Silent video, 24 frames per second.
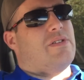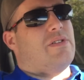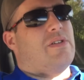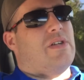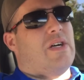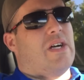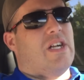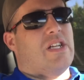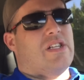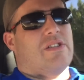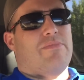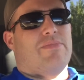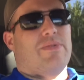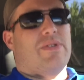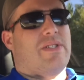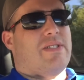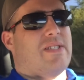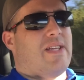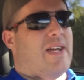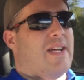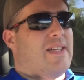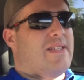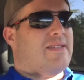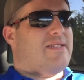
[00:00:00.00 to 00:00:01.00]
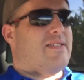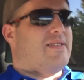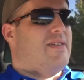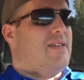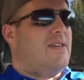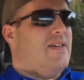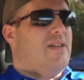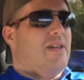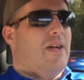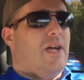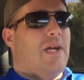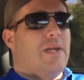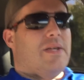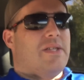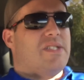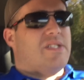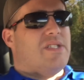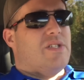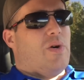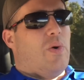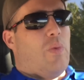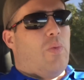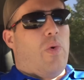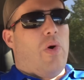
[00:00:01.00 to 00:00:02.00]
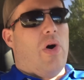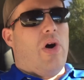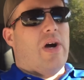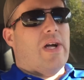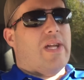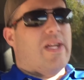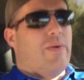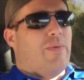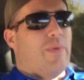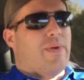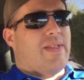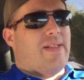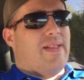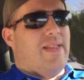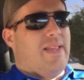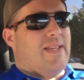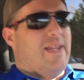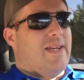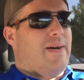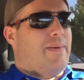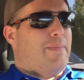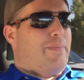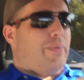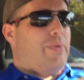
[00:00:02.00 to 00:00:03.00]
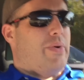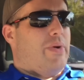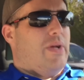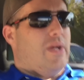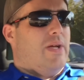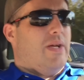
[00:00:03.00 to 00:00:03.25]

to 100%. Still walking with a limp.